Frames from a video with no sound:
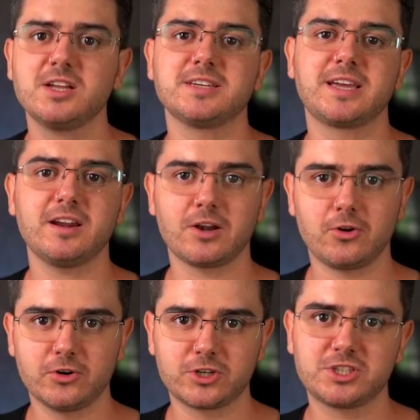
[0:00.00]
to get it
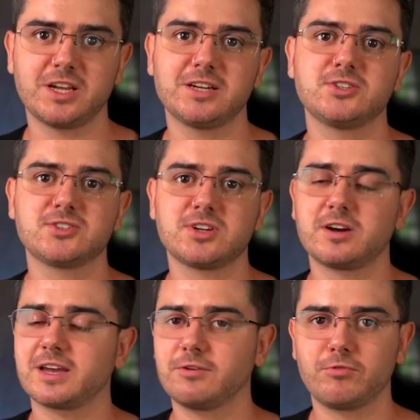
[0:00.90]
launched, and to
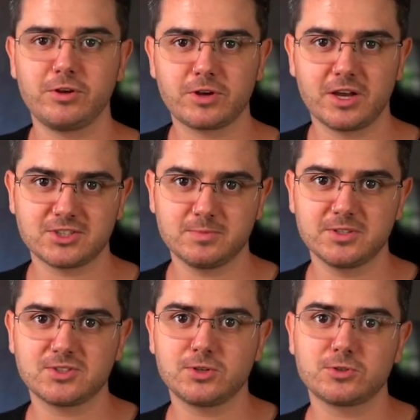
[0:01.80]
start getting real
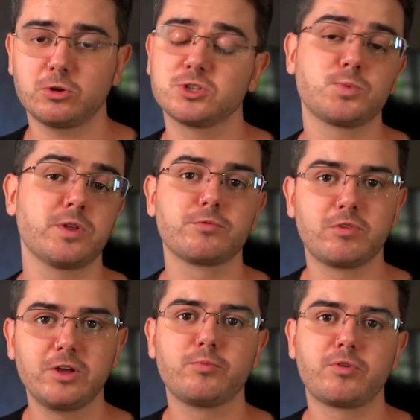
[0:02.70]
customers who told us what the
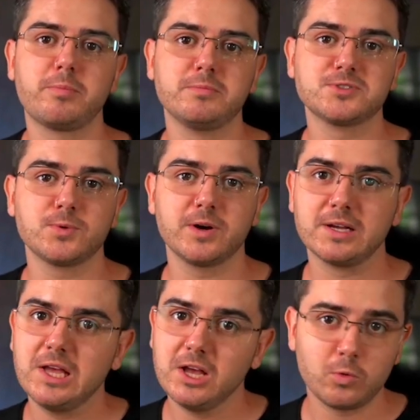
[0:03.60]
real problems
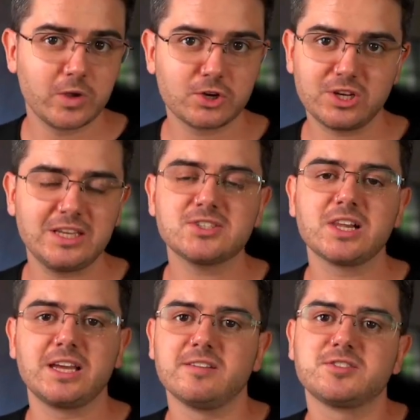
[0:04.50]
were. We could
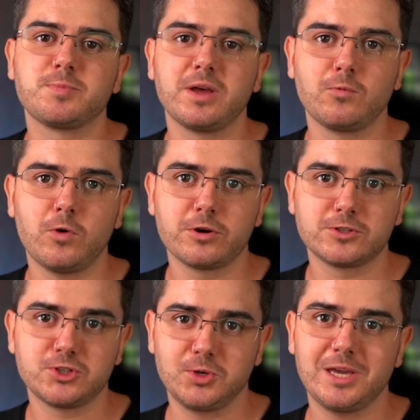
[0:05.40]
easily have spent one or
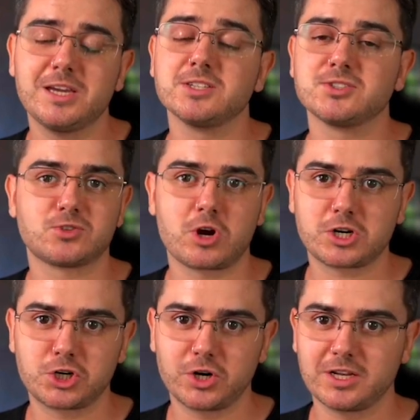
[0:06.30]
two years
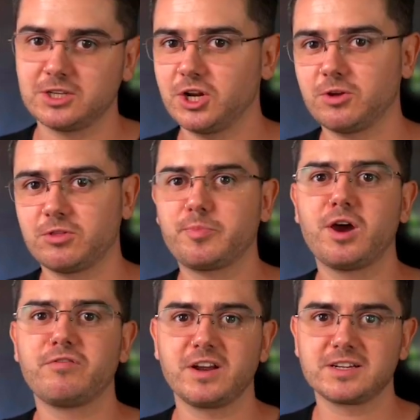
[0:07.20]
structuring, you know, the
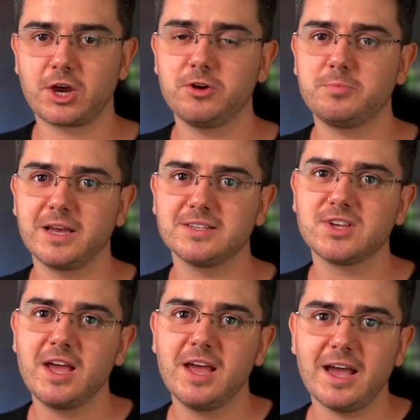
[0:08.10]
perfect code
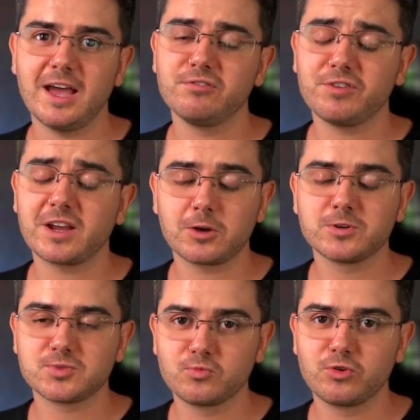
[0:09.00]
base. And in fact, there
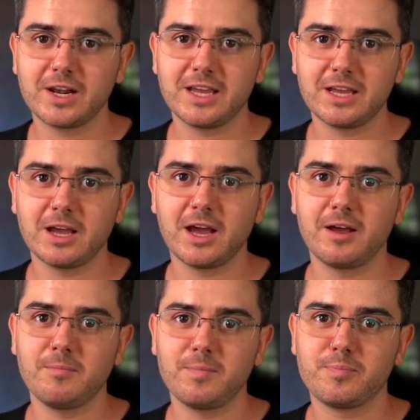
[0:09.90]
were some really
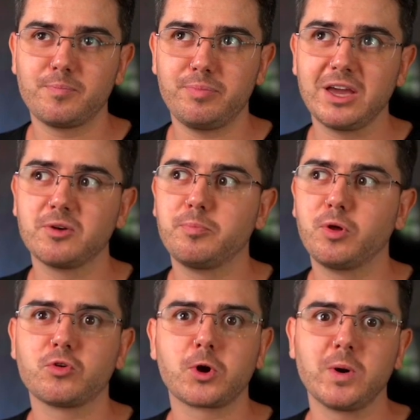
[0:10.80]
um, big
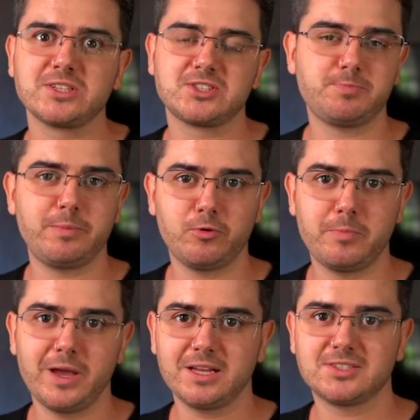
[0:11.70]
pull requests people
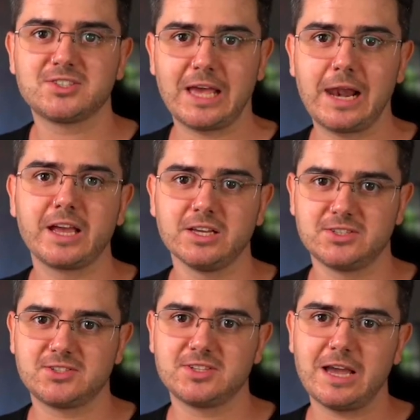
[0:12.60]
made telling
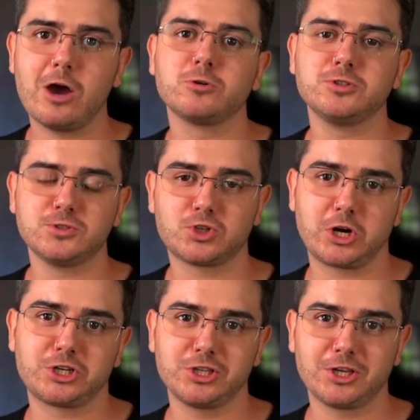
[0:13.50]
us how to
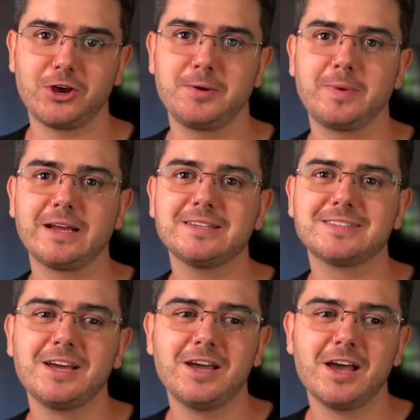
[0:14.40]
structure the code
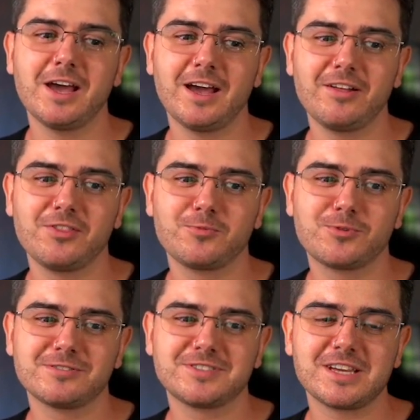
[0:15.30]
base uh, that
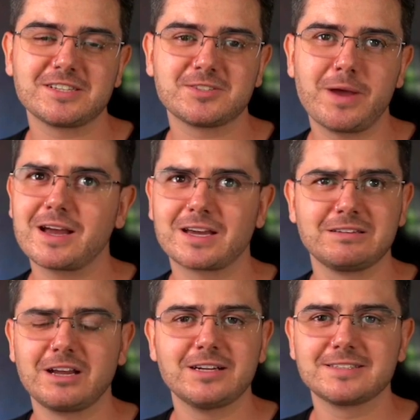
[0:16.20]
would have set us back
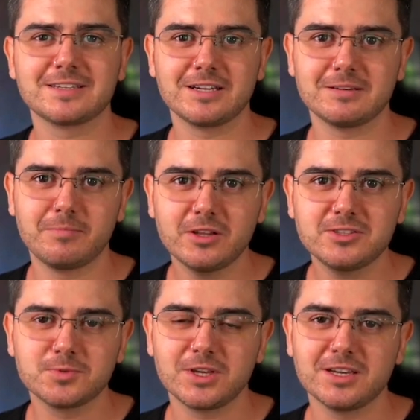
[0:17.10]
in hindsight
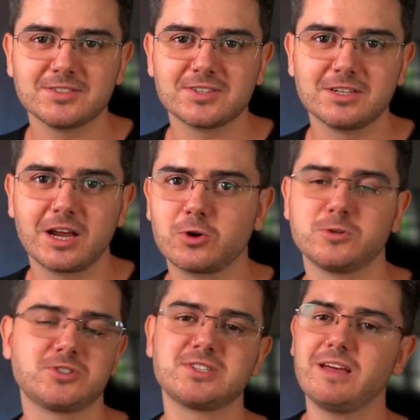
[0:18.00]
multiple years and, and
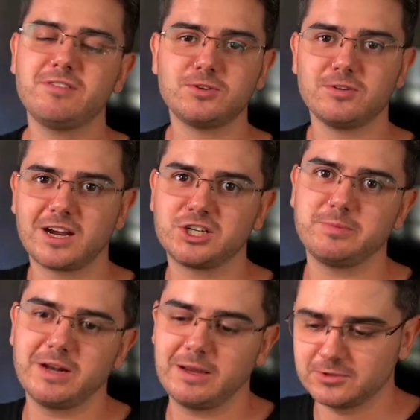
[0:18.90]
caused us never to have
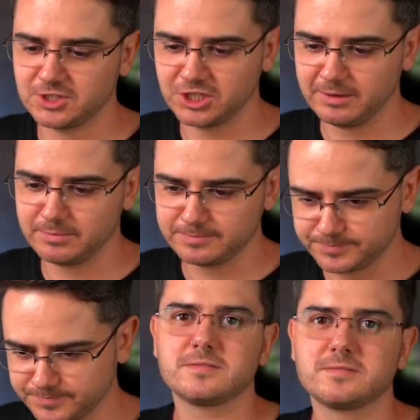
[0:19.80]
actually been able to ship
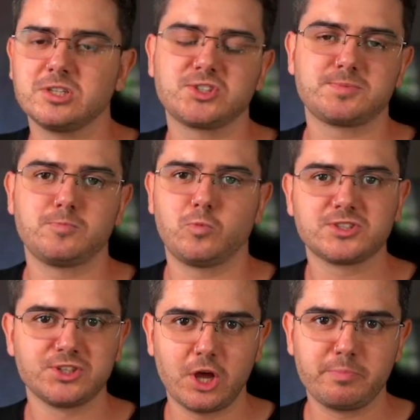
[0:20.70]
this
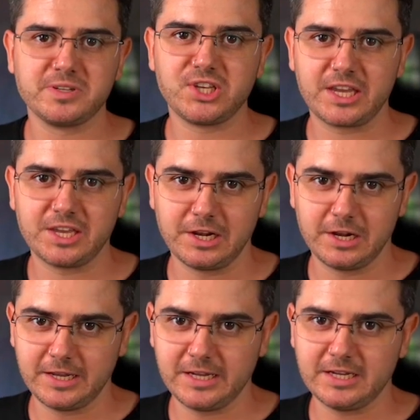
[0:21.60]
wasn't a
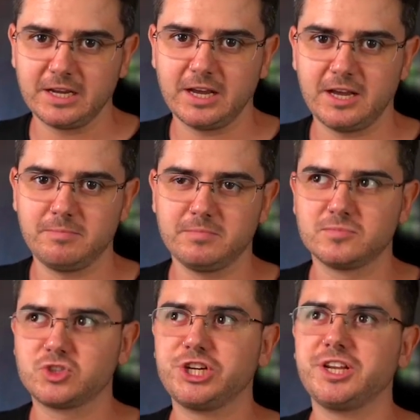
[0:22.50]
particularly
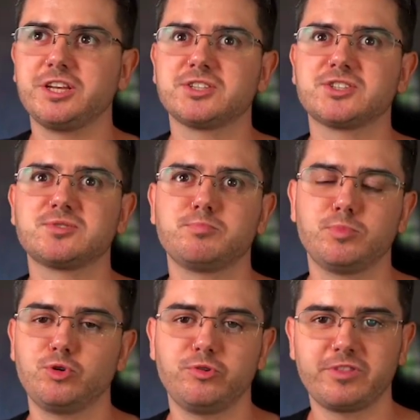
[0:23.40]
um, genius
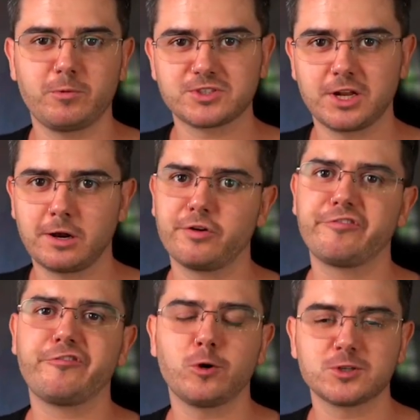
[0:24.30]
move. There wasn't a lot of
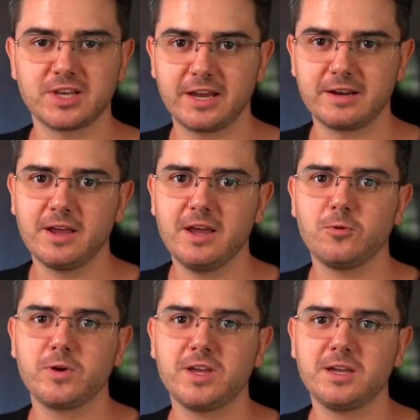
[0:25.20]
foresight.
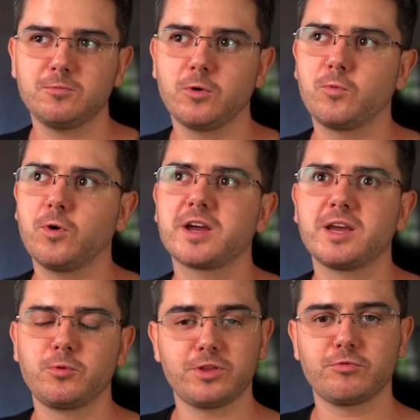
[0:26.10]
We were
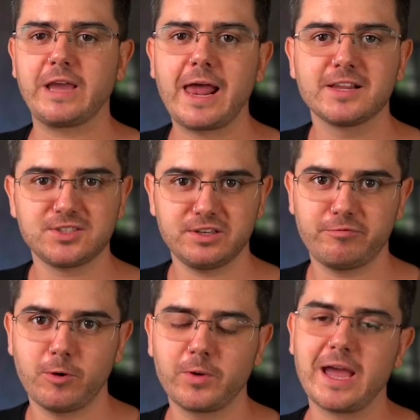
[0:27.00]
working with the reality
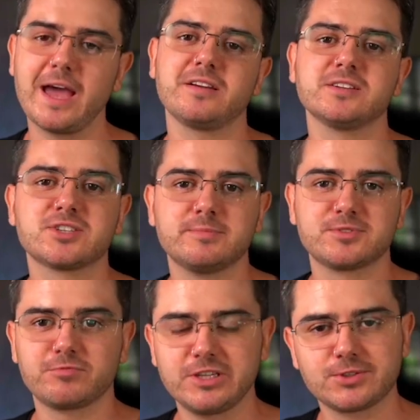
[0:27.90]
of what we had in
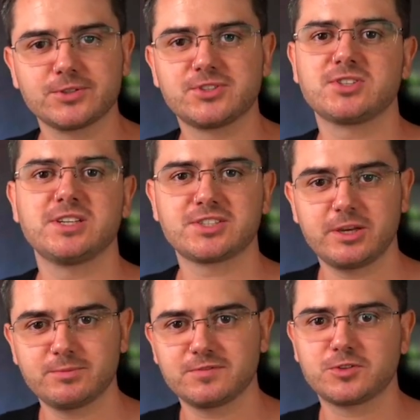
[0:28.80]
terms of resources and in
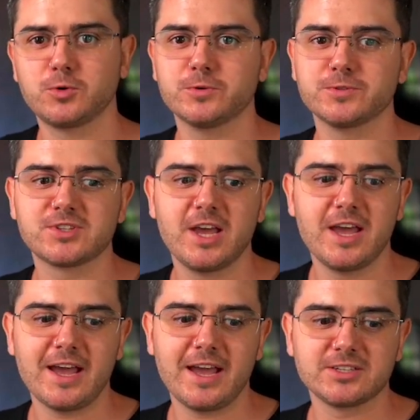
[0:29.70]
terms of tools,
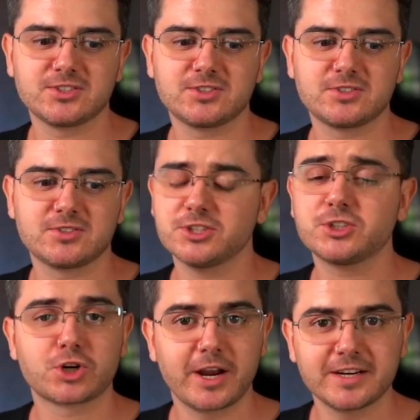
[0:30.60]
and
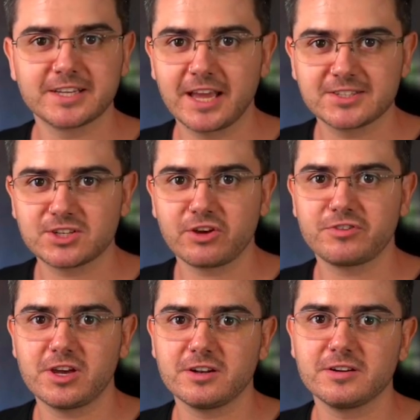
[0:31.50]
just trying to get
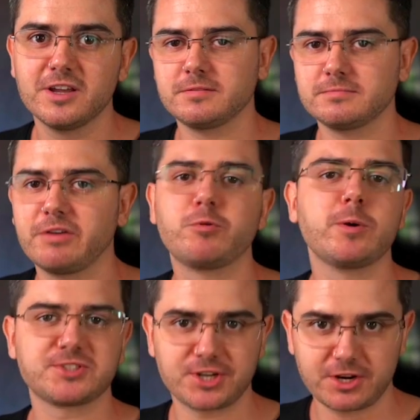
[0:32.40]
stuff done. If we
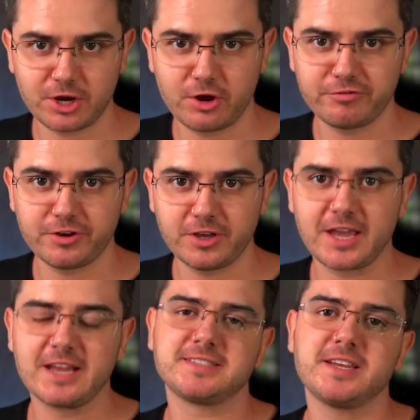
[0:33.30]
were starting over
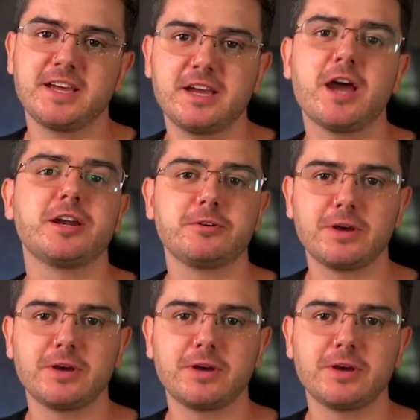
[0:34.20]
again today, I know